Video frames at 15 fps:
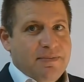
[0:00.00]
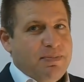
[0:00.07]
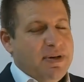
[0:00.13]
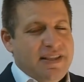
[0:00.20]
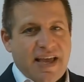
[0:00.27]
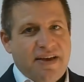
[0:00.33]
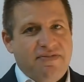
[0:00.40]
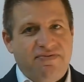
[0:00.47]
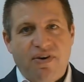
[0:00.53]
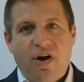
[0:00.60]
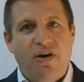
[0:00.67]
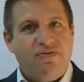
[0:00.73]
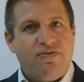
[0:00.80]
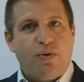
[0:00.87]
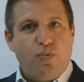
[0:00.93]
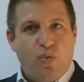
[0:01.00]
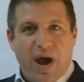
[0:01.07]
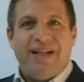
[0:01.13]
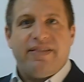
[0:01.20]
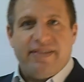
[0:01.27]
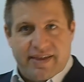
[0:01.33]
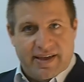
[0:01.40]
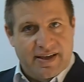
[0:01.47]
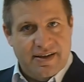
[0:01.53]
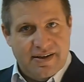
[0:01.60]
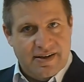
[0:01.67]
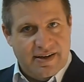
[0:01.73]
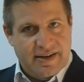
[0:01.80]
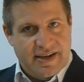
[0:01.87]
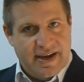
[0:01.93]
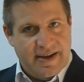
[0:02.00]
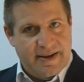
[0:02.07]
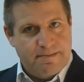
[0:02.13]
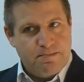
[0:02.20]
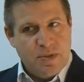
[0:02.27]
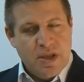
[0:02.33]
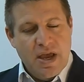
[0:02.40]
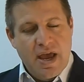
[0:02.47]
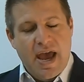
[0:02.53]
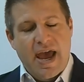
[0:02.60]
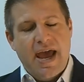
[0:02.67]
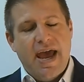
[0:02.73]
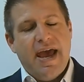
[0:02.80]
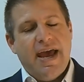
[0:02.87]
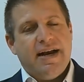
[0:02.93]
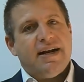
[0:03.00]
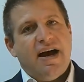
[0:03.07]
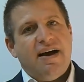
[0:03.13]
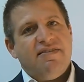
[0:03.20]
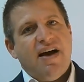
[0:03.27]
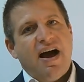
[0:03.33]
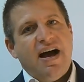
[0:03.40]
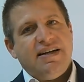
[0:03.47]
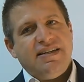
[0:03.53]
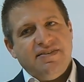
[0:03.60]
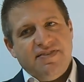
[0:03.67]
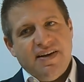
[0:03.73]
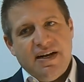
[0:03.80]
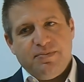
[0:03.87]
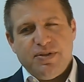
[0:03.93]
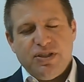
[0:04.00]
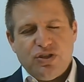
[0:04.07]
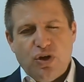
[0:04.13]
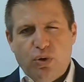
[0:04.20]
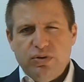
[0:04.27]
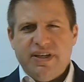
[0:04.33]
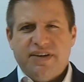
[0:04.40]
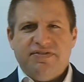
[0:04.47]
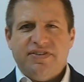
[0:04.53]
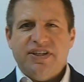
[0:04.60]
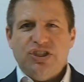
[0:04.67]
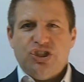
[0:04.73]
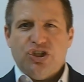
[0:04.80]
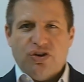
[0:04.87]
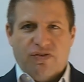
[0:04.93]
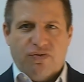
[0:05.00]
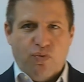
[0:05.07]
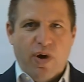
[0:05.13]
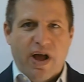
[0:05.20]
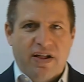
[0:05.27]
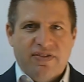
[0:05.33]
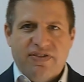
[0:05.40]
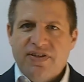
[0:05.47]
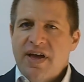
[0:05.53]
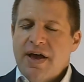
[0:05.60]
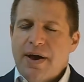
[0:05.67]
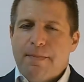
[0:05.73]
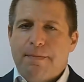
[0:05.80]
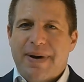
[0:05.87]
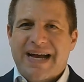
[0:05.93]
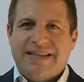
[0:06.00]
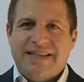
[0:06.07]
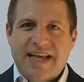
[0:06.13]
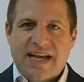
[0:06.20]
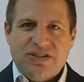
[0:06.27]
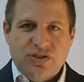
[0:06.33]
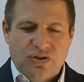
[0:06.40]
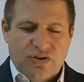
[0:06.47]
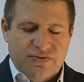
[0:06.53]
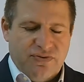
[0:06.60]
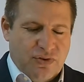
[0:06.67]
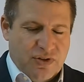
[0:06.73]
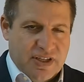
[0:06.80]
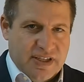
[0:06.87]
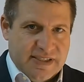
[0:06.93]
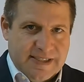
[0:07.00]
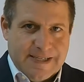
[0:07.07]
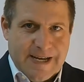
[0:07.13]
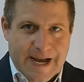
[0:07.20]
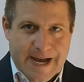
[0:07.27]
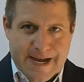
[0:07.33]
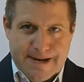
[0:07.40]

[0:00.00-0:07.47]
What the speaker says: but they're far from wealthy, okay? And I developed this whole definition of wealth, but that's not for this